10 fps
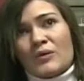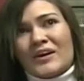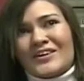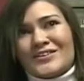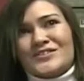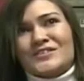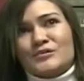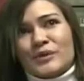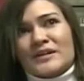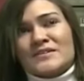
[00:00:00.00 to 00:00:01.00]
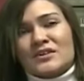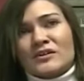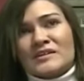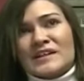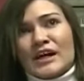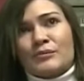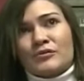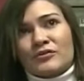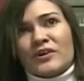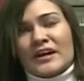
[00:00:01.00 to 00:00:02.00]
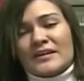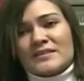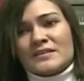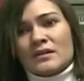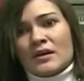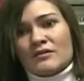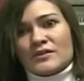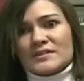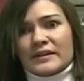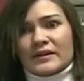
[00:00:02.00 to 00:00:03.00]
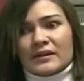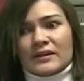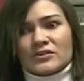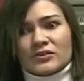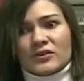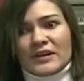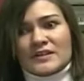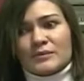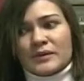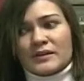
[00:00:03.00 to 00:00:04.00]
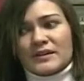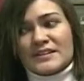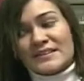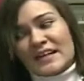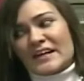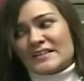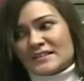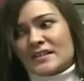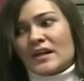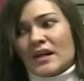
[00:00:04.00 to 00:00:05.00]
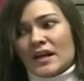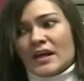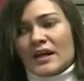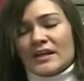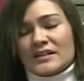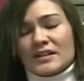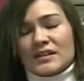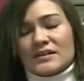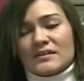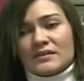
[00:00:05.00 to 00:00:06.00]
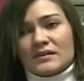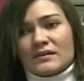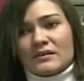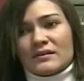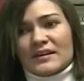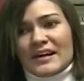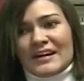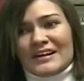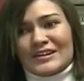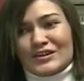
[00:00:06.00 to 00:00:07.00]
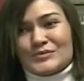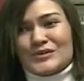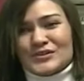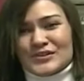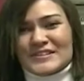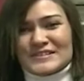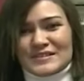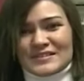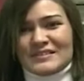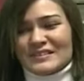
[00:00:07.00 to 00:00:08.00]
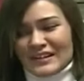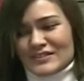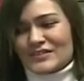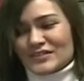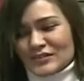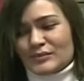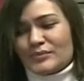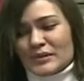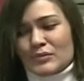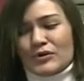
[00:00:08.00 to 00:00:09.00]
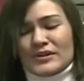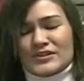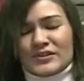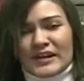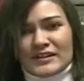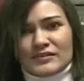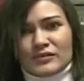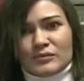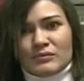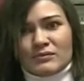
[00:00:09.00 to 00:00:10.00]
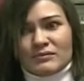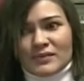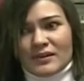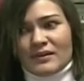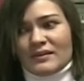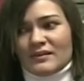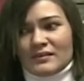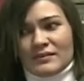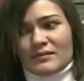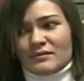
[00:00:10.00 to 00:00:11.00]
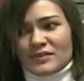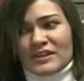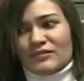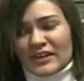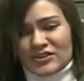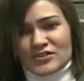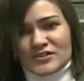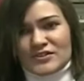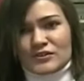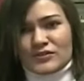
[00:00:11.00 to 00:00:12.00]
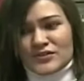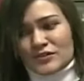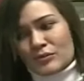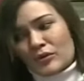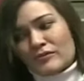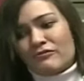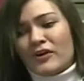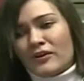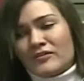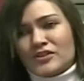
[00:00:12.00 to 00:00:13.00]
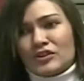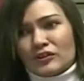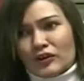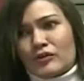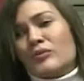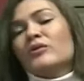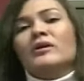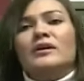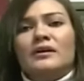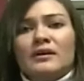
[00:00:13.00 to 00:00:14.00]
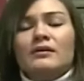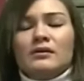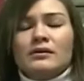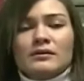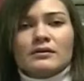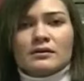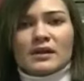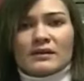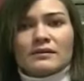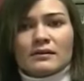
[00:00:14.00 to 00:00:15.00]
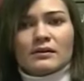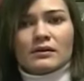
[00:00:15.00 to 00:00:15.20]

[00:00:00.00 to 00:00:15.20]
Well, it also depends on the type of class, if it's like a lecture class. But in this case, in a computer, it's nicer to be more interactive and give lectures and so forth, so you're more involved and you learn more. Yes.